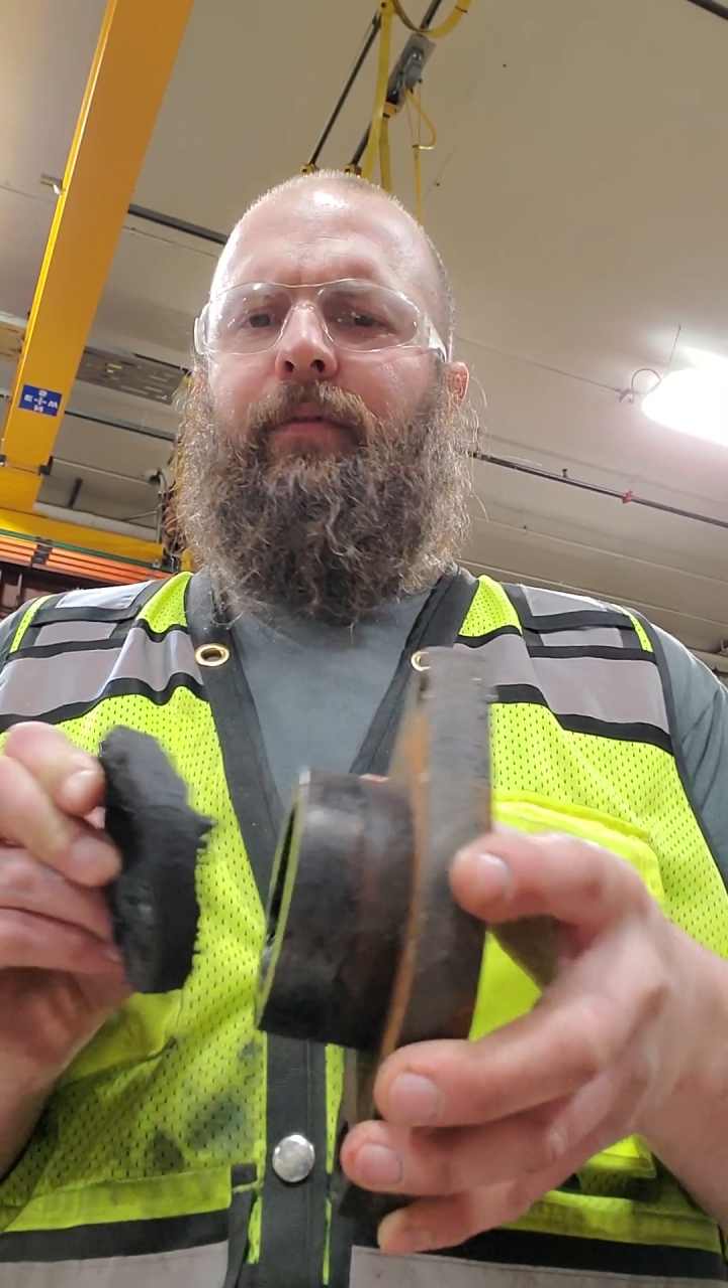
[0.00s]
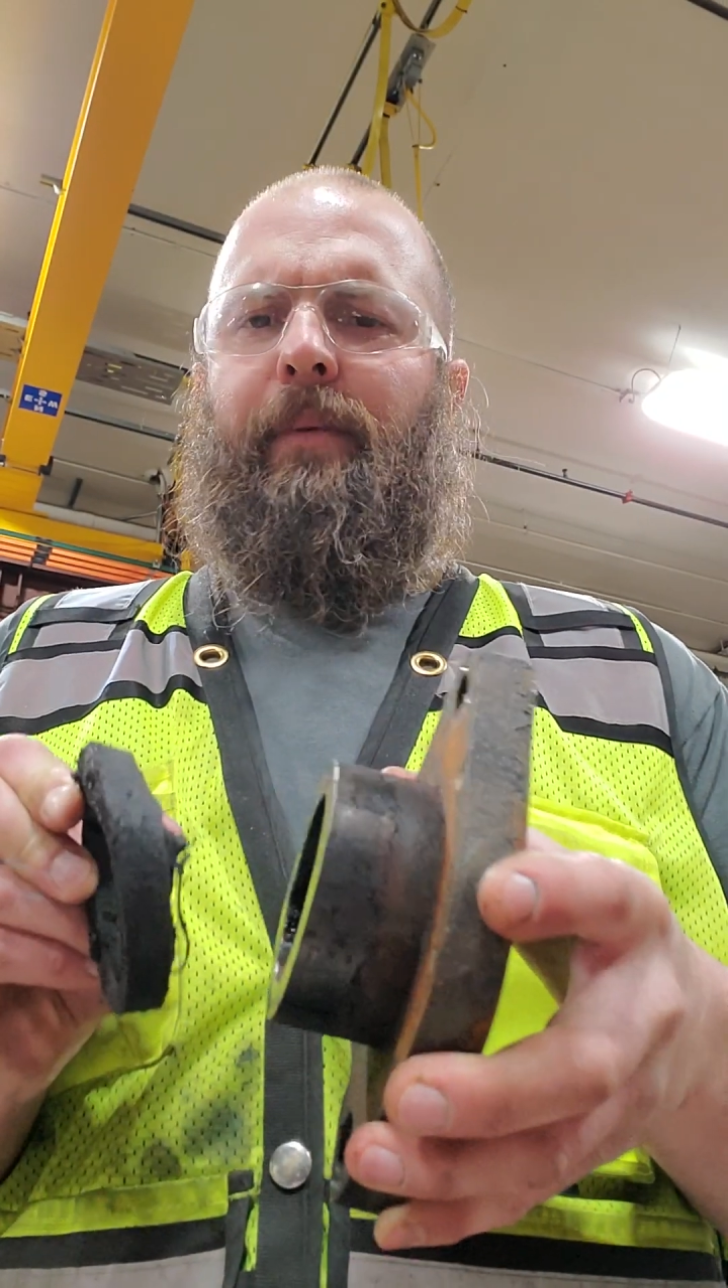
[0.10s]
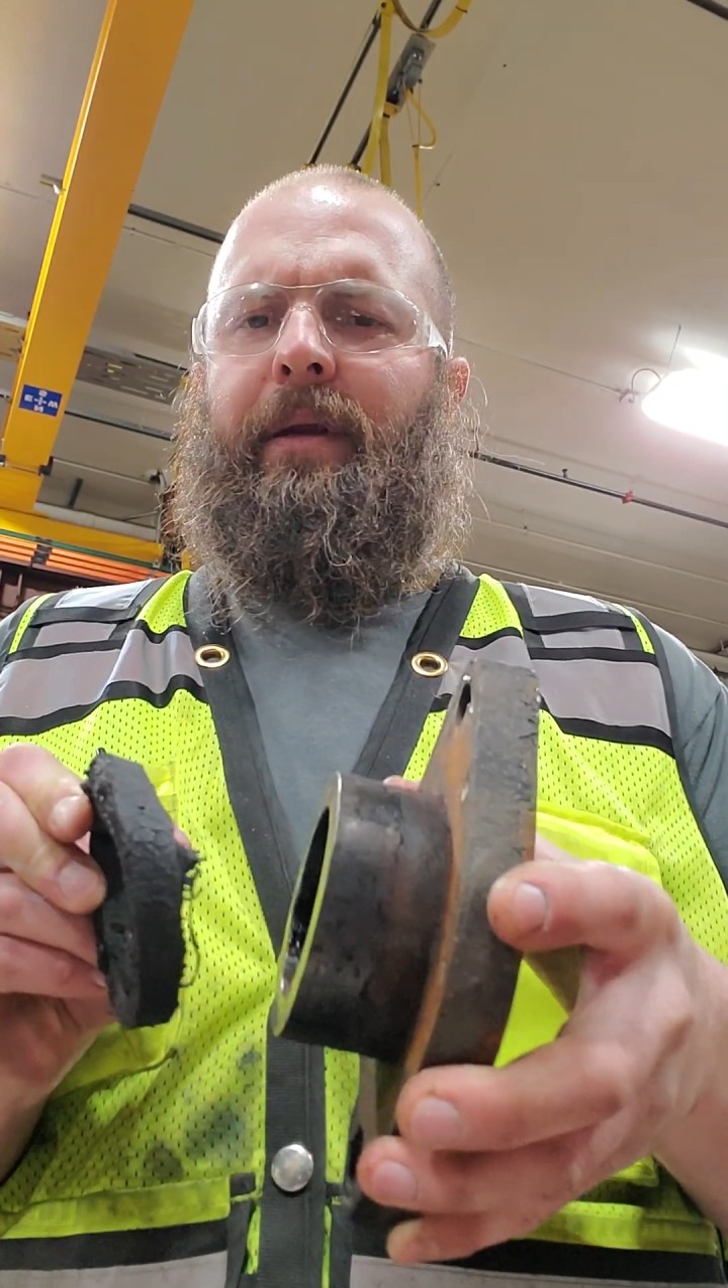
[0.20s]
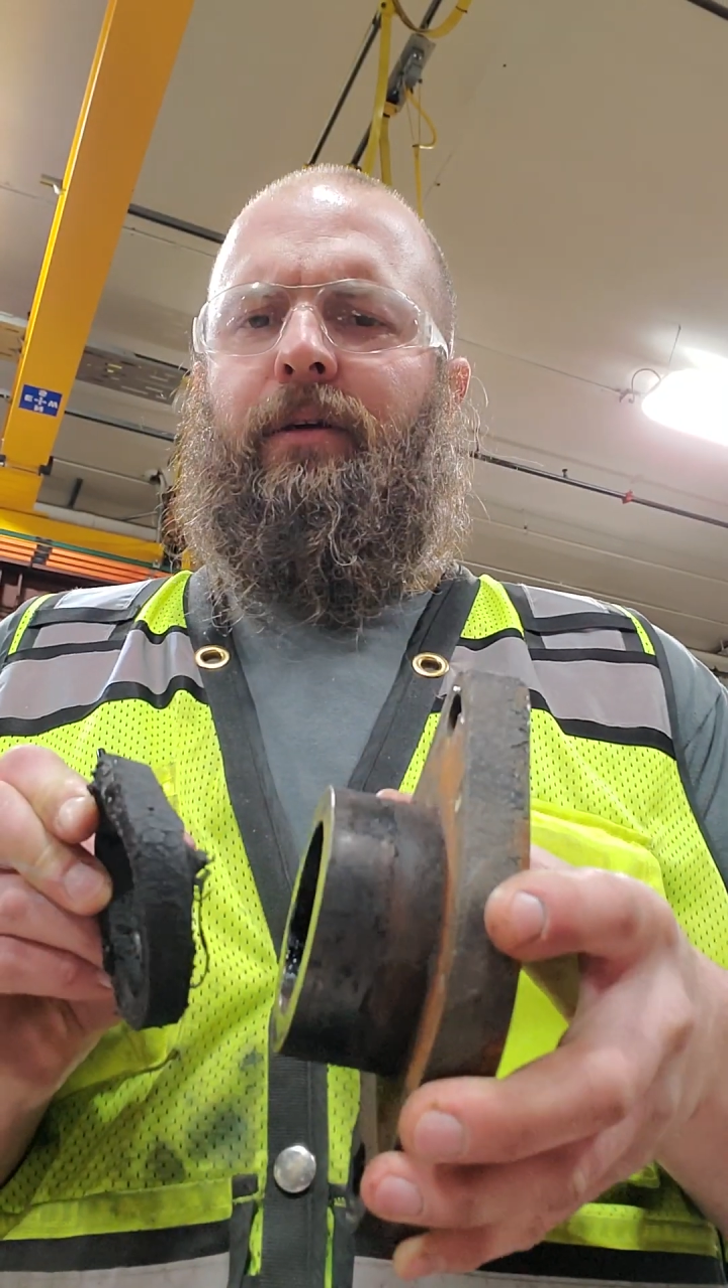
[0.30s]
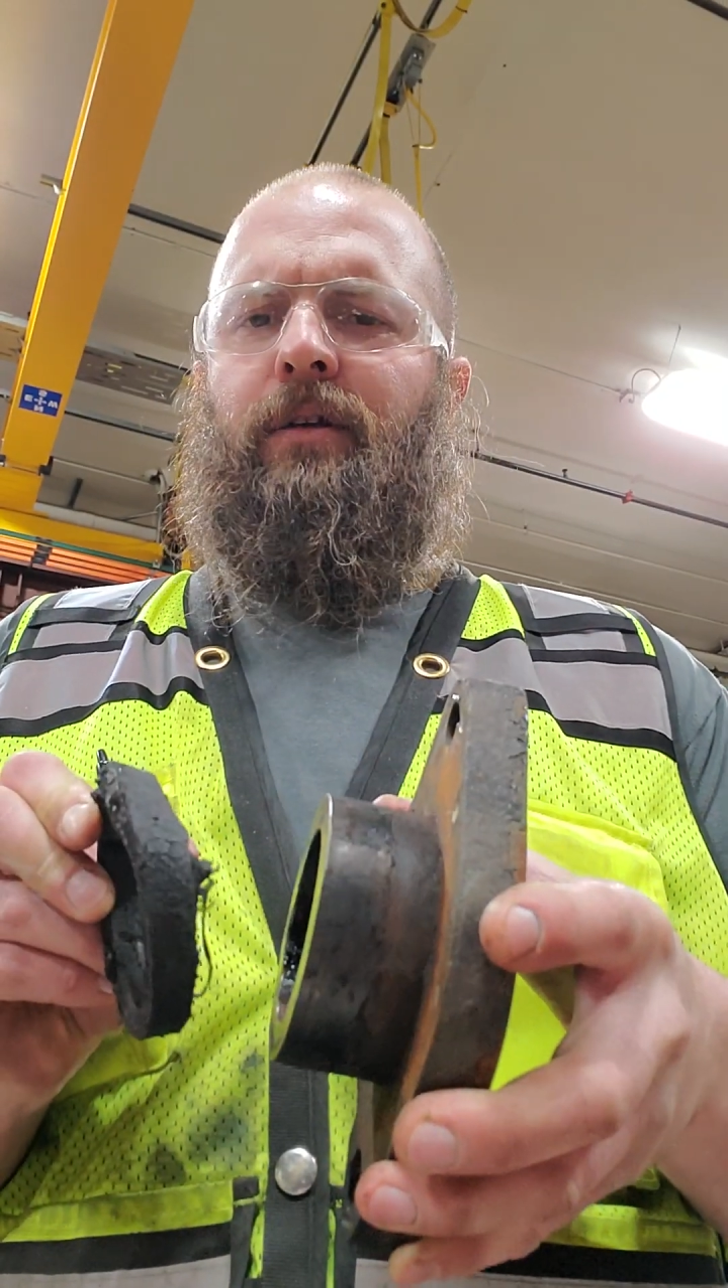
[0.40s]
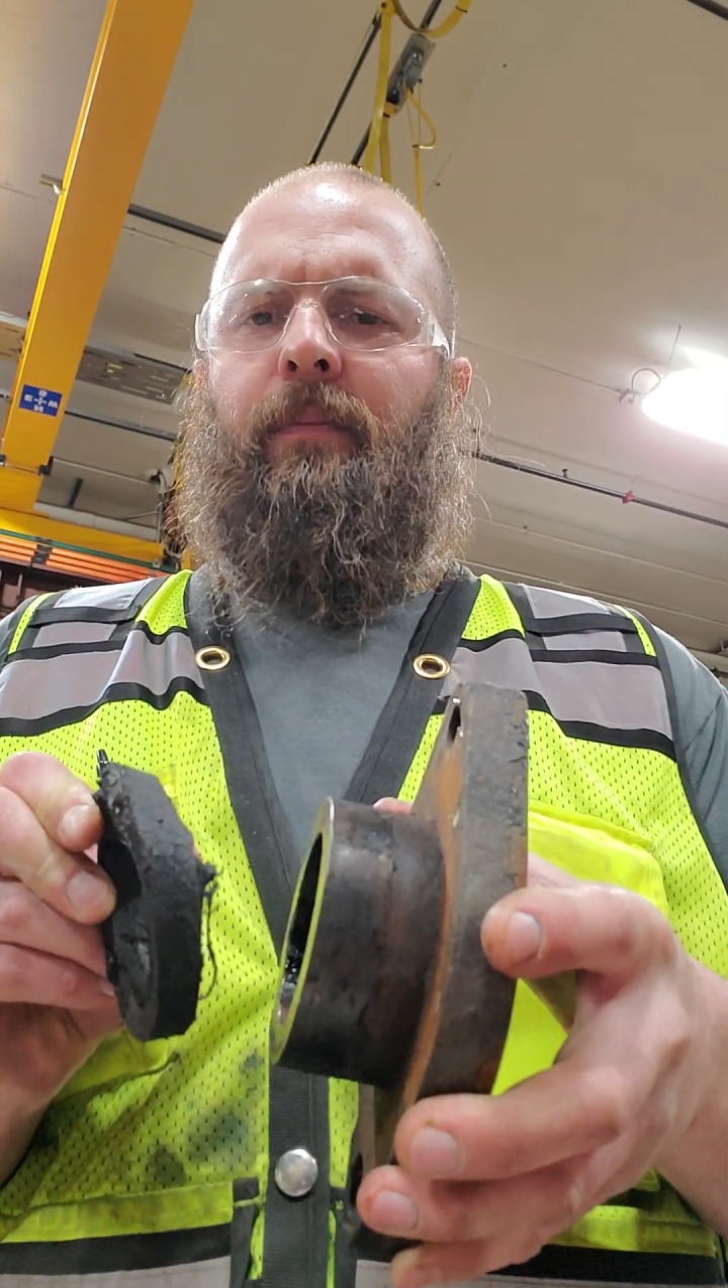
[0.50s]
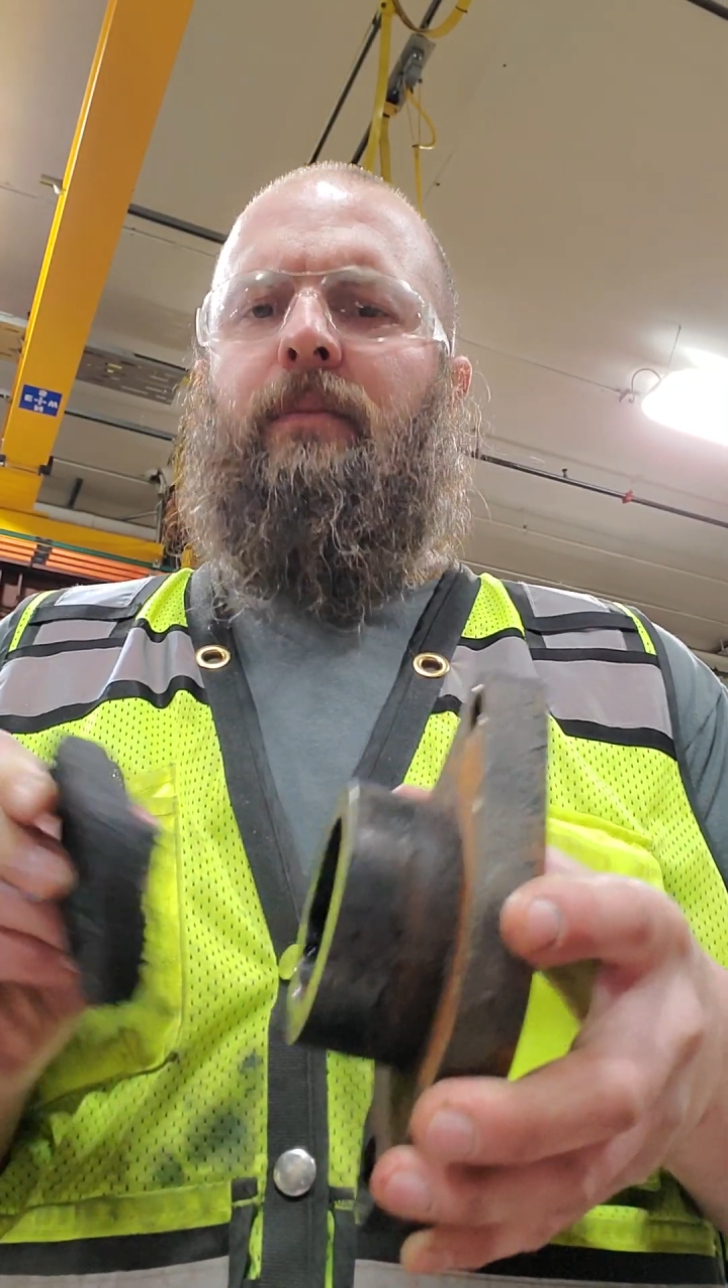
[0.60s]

better term,